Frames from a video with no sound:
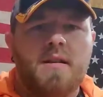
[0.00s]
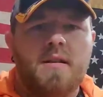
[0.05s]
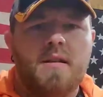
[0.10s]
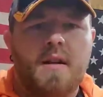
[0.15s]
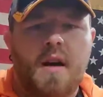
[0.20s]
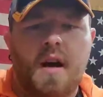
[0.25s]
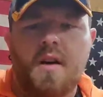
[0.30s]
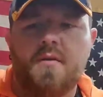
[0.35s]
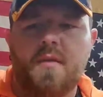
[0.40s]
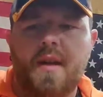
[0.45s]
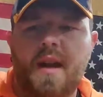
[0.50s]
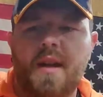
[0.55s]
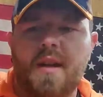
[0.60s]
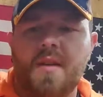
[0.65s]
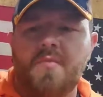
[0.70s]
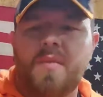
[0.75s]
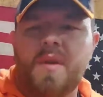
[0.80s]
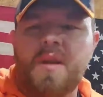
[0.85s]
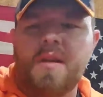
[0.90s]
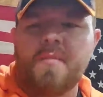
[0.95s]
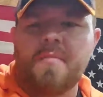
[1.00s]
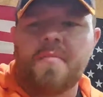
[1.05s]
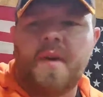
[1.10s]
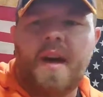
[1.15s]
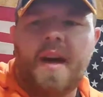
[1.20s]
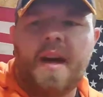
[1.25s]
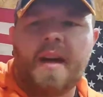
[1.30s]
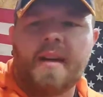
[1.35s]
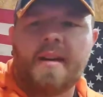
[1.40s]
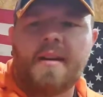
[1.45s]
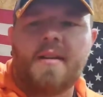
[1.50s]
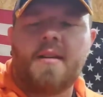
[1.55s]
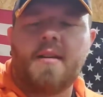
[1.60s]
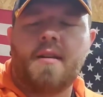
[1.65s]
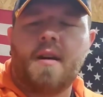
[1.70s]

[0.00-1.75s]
All right, and we are back.